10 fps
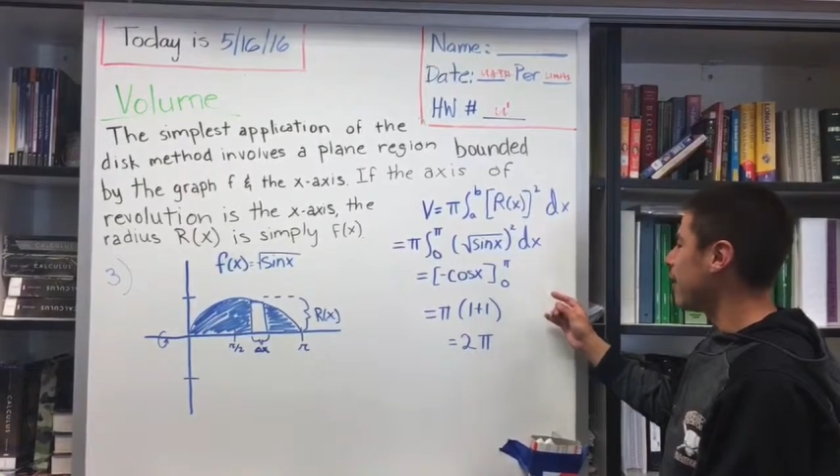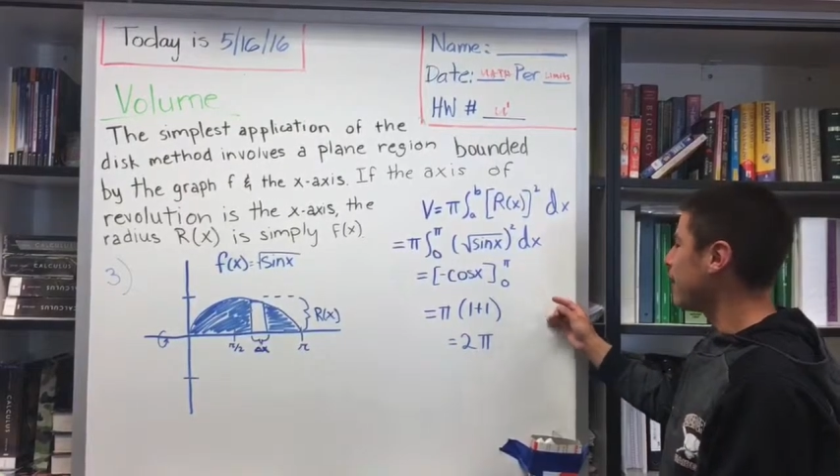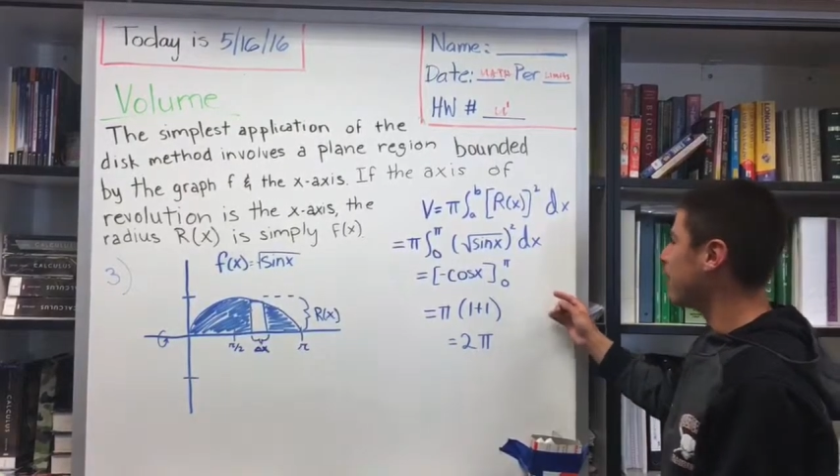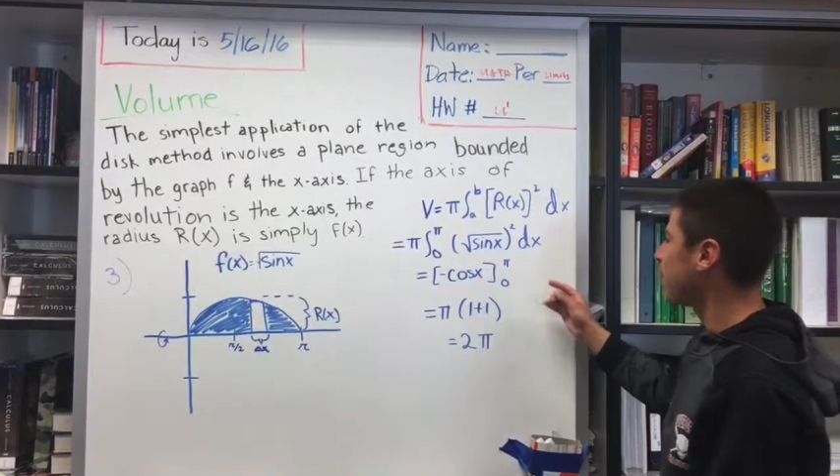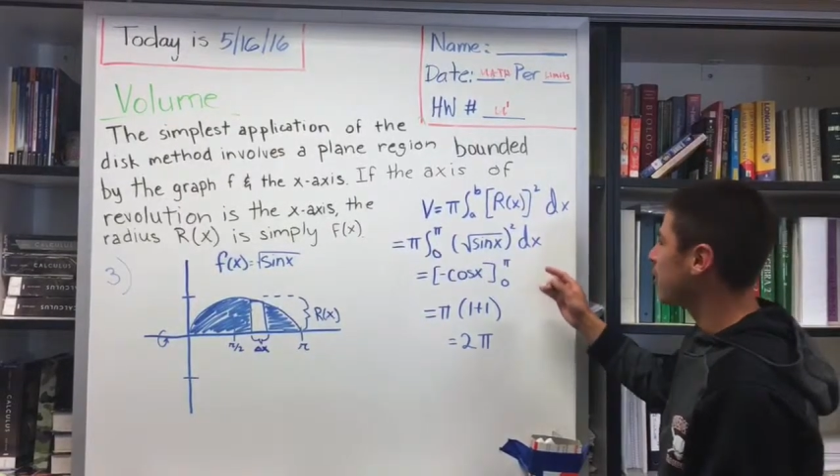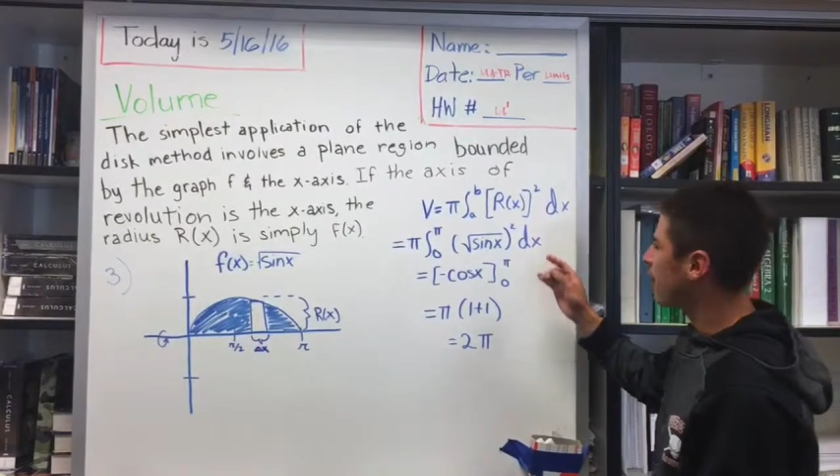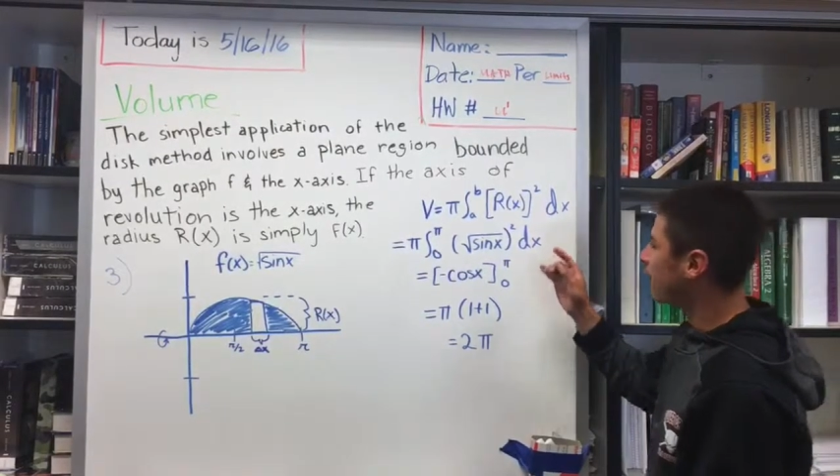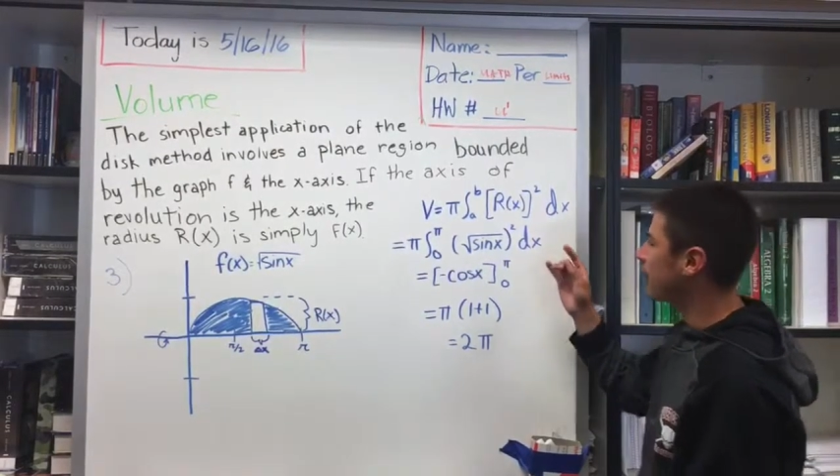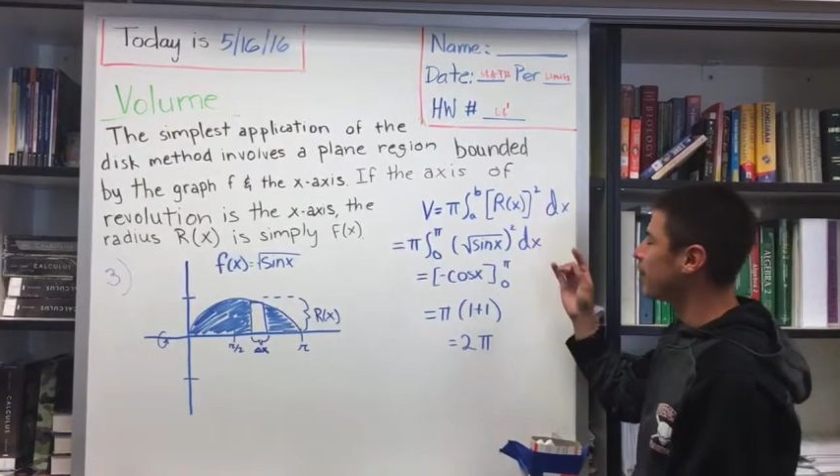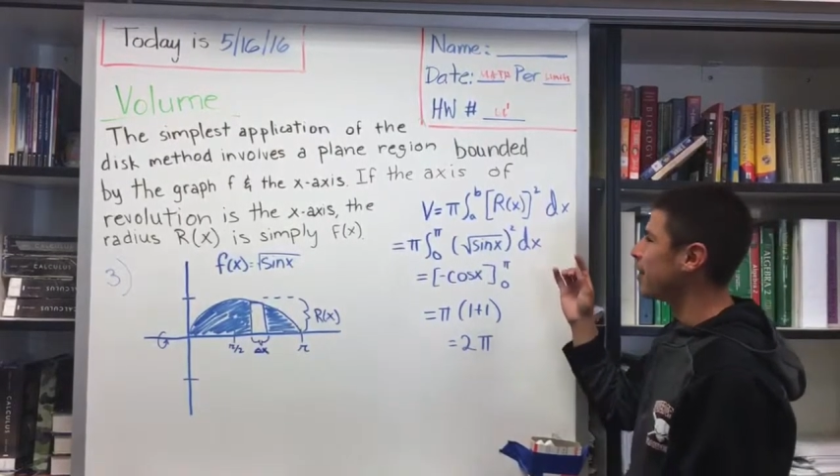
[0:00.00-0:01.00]
and then you
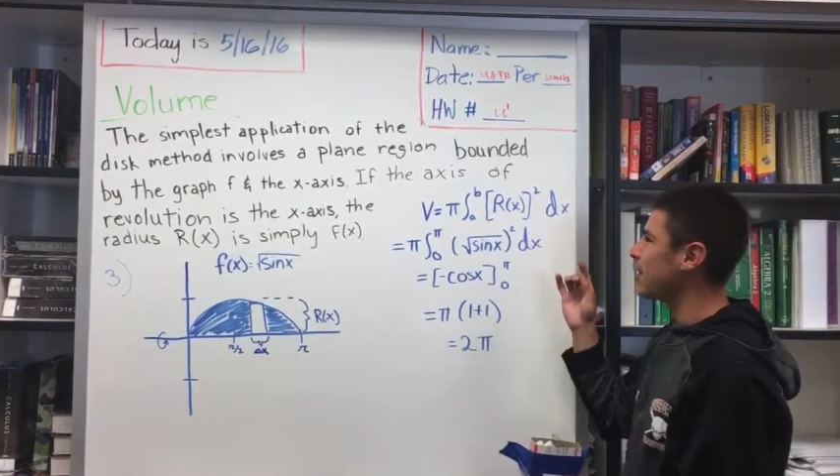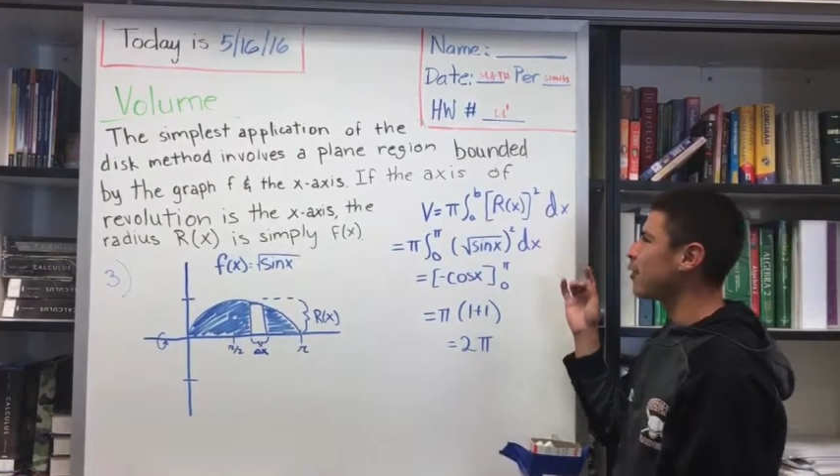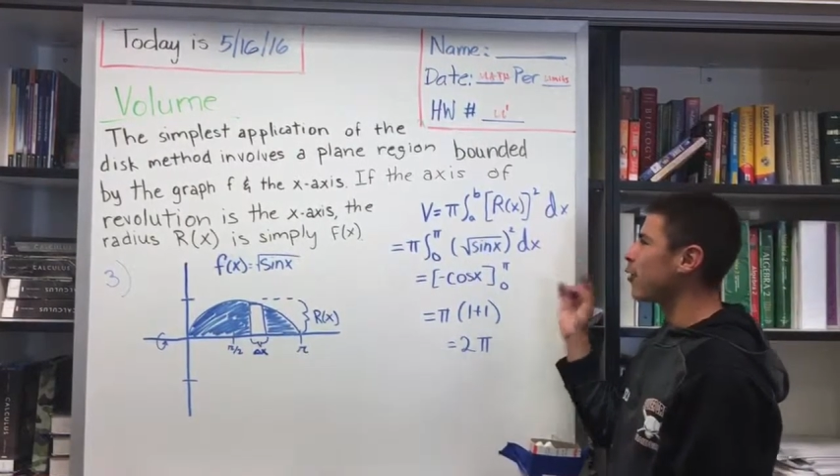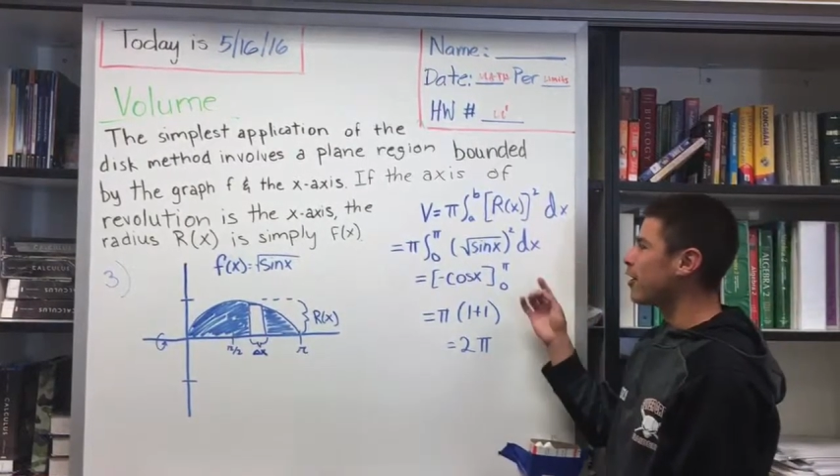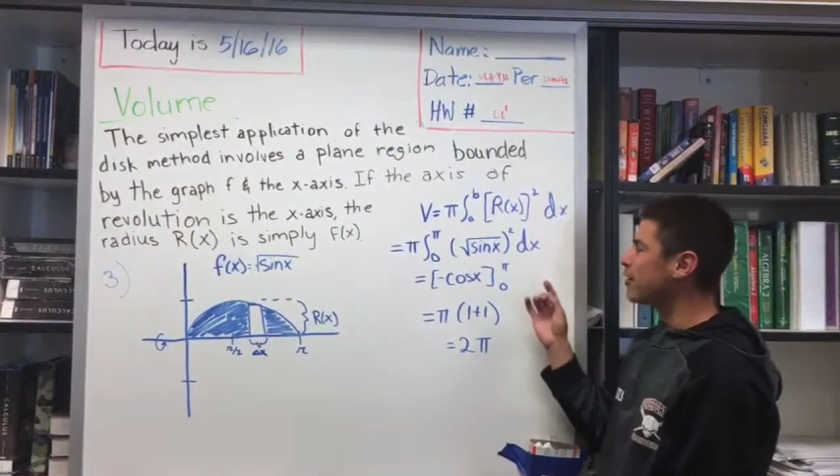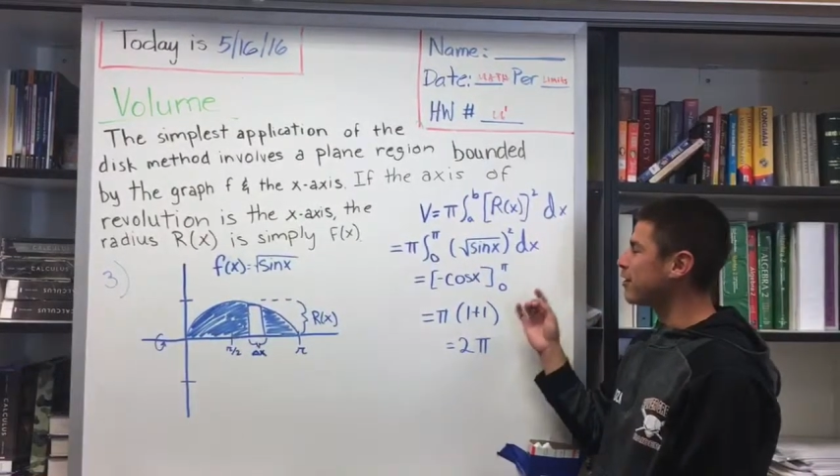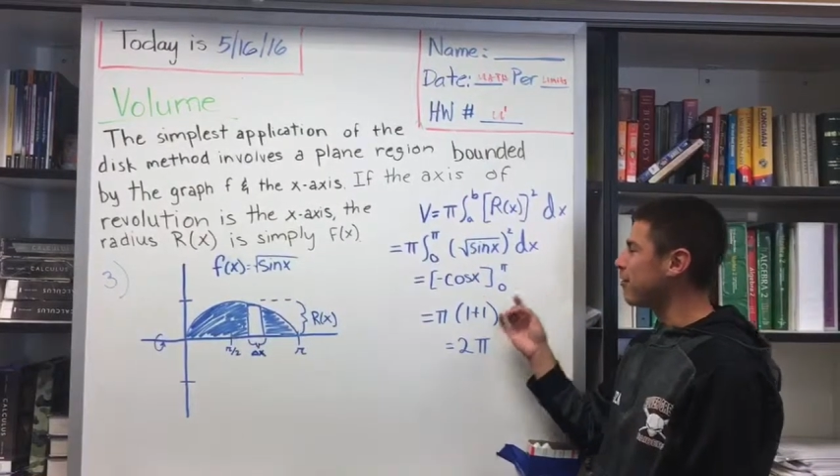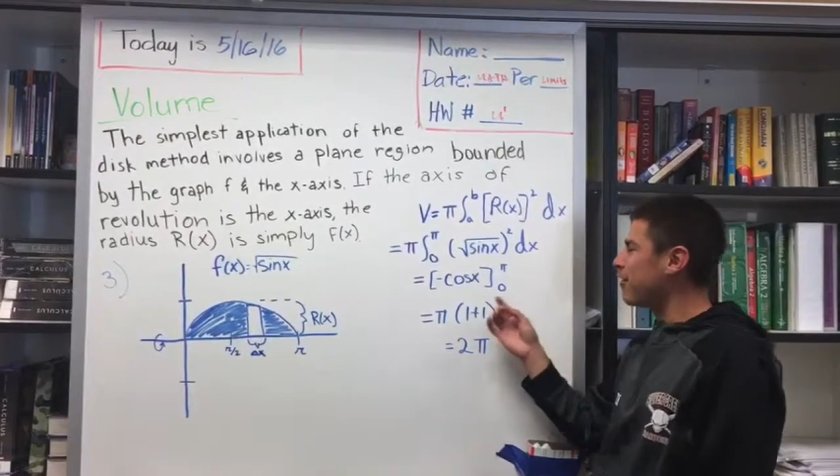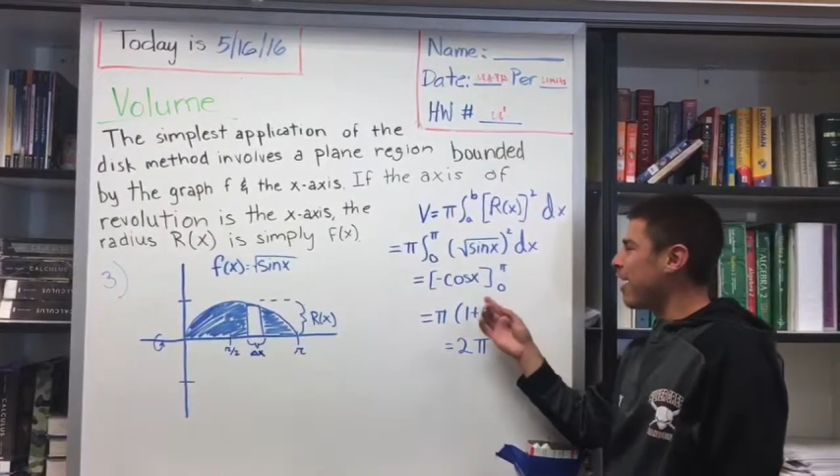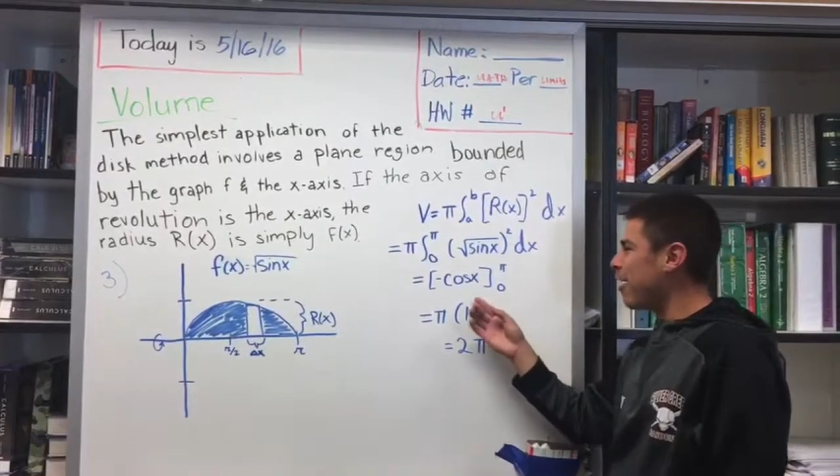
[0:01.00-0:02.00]
take the integration
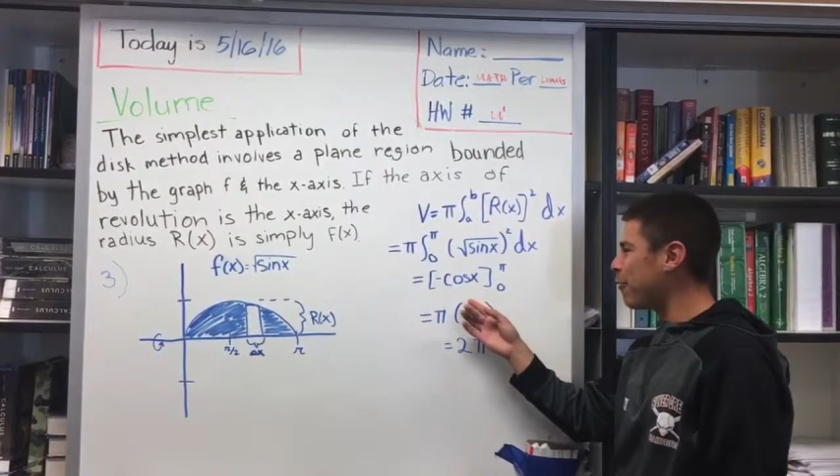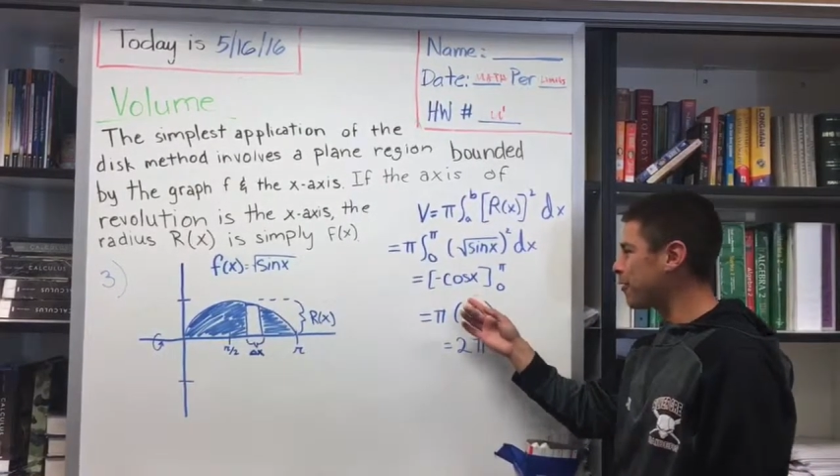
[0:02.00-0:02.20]
of that,